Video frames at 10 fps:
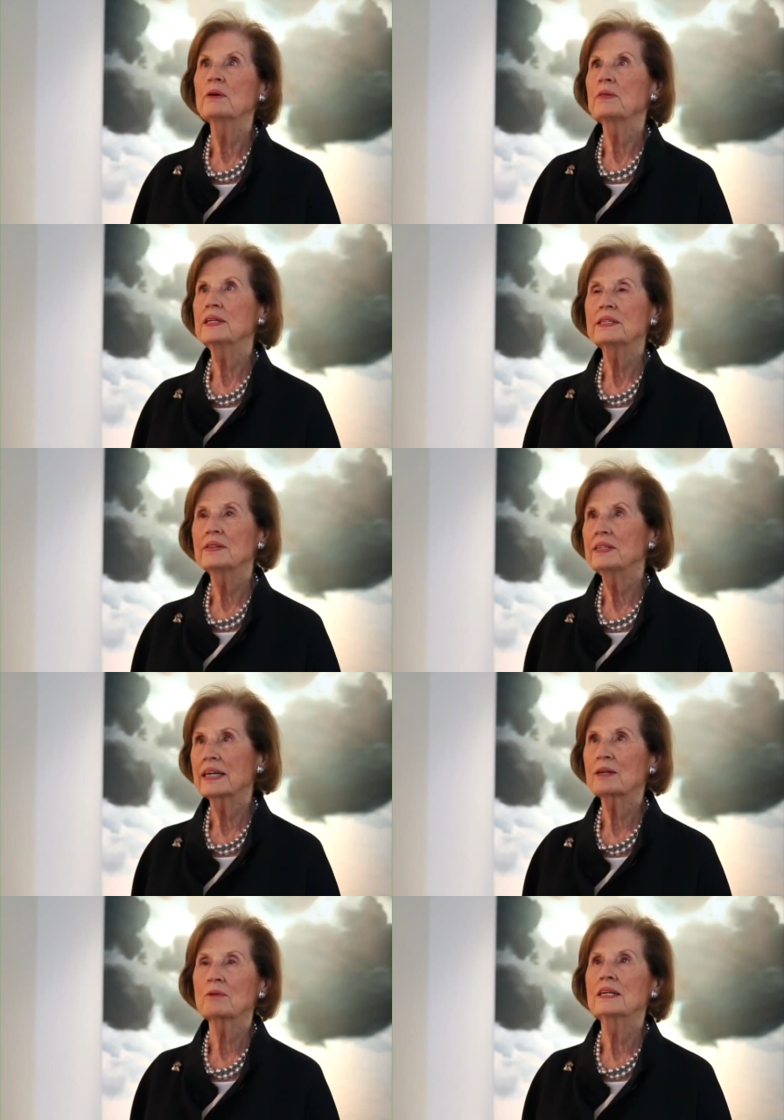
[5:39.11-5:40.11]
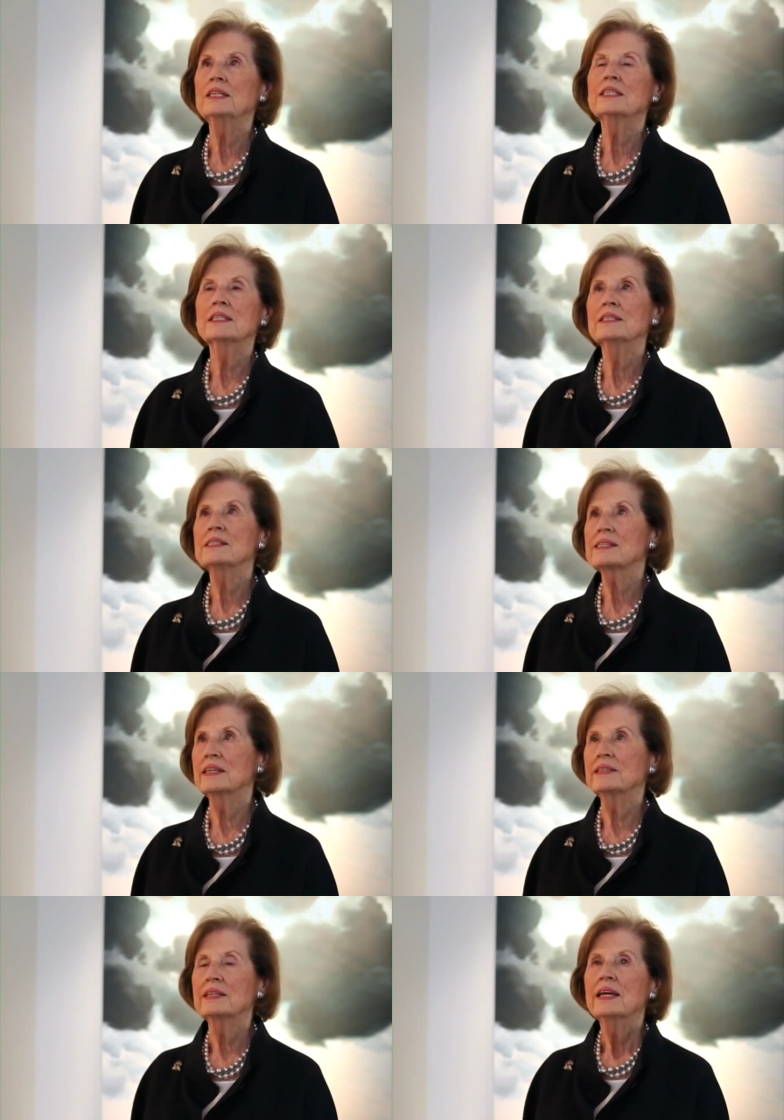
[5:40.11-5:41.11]
You know, they did the decorations
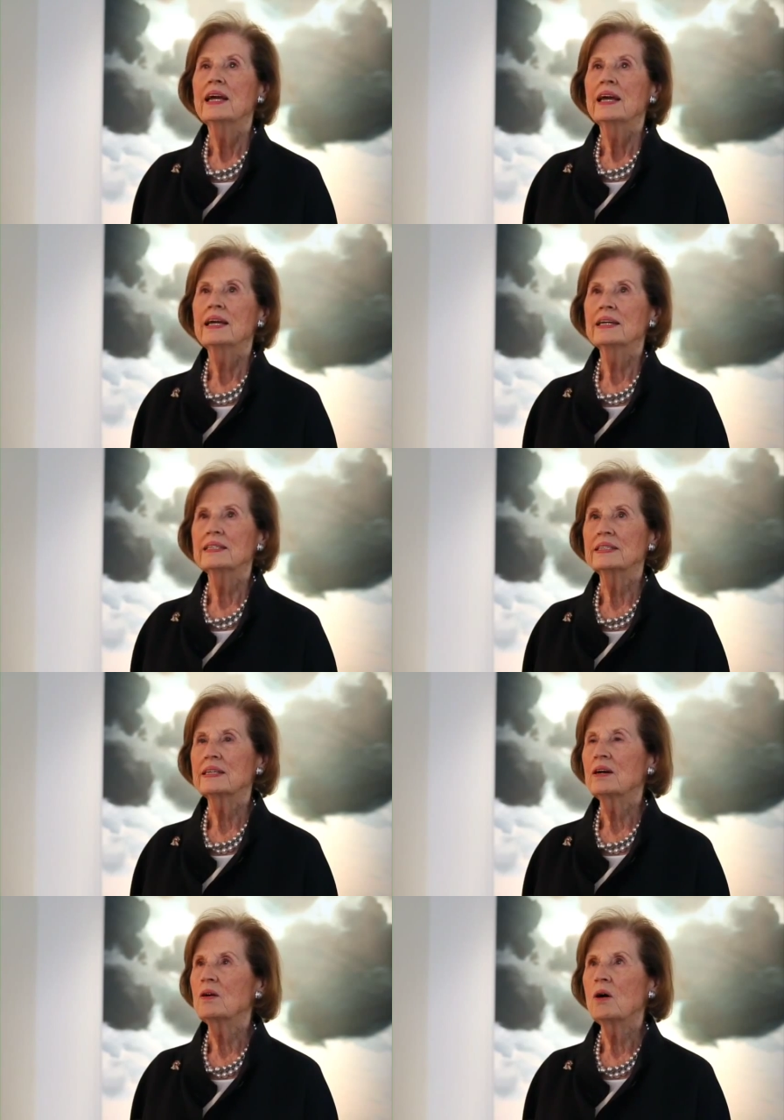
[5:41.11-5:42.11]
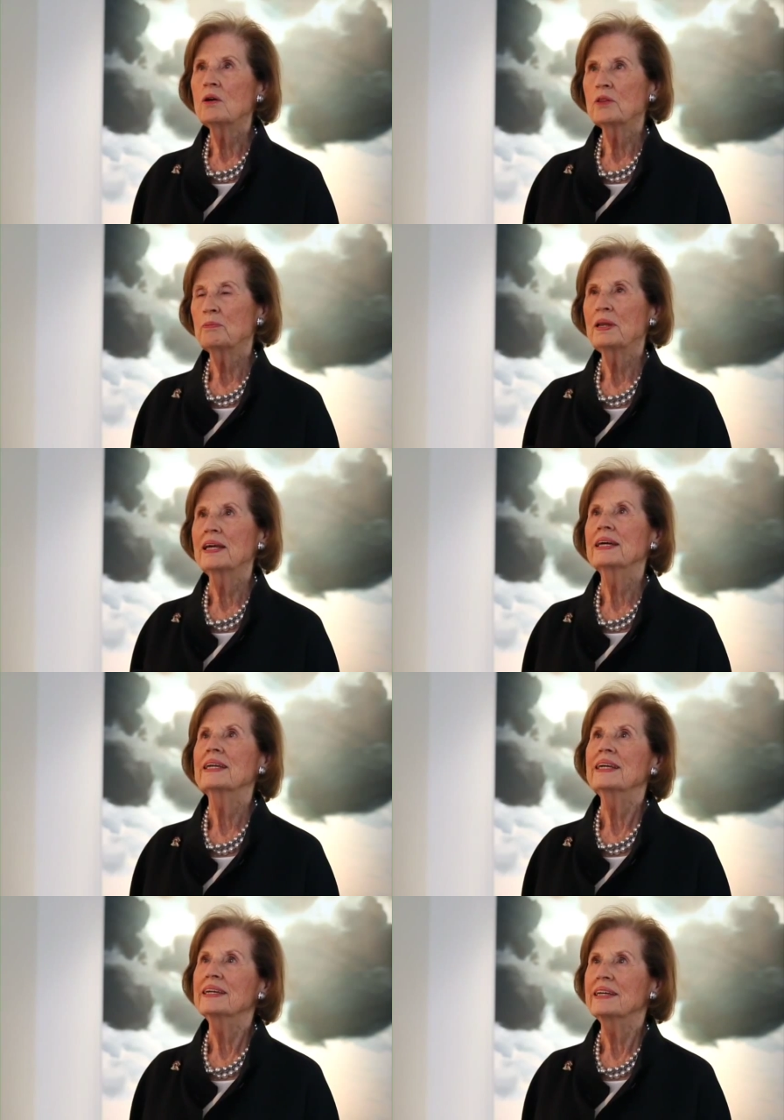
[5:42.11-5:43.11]
and and uh, all the
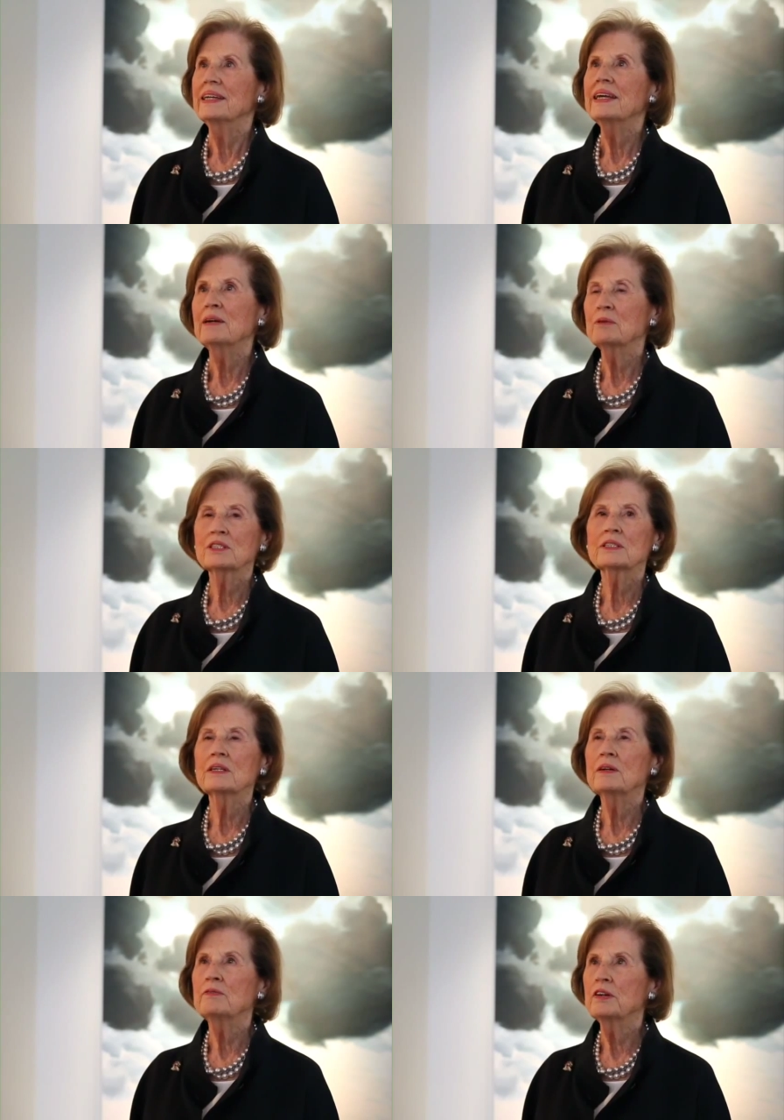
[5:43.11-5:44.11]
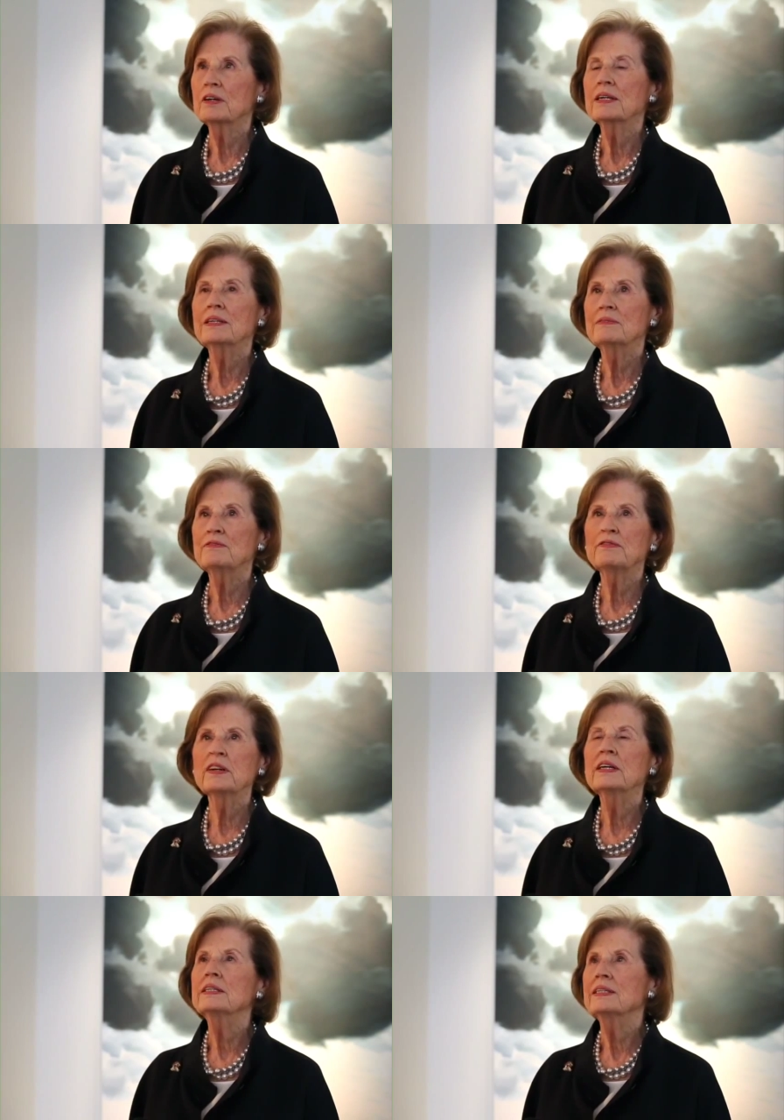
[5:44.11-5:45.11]
planning, and it was a very
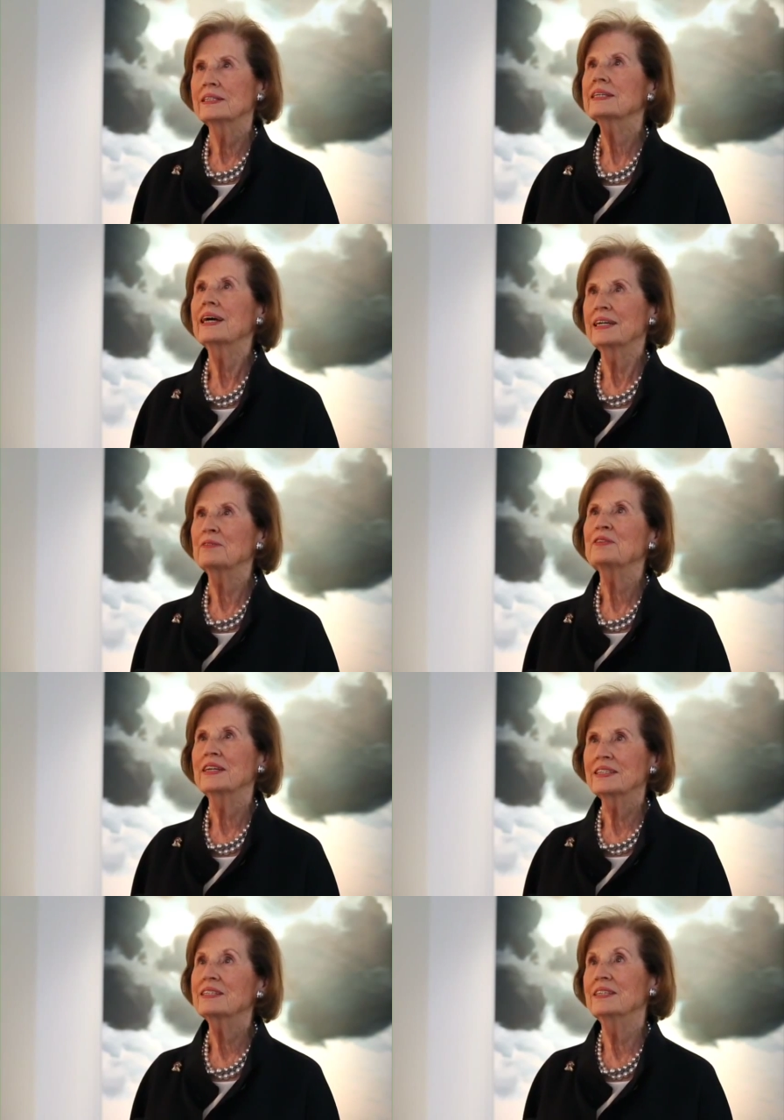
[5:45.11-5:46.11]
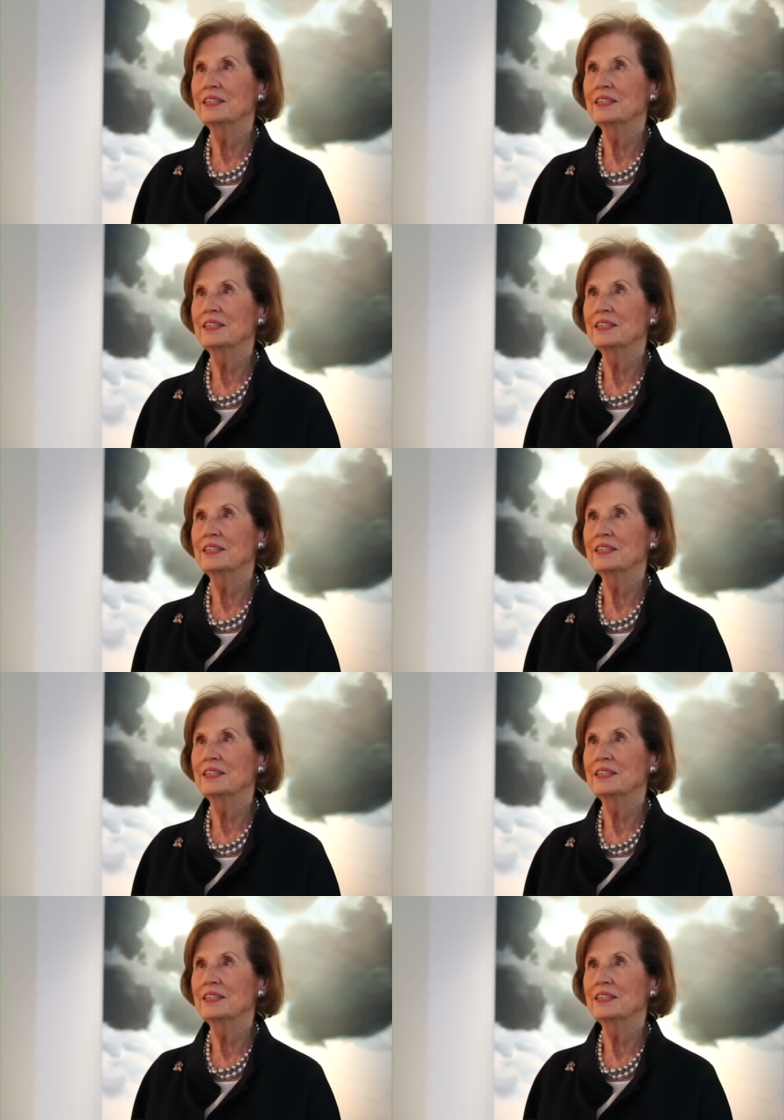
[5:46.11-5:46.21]
fun kind of thing to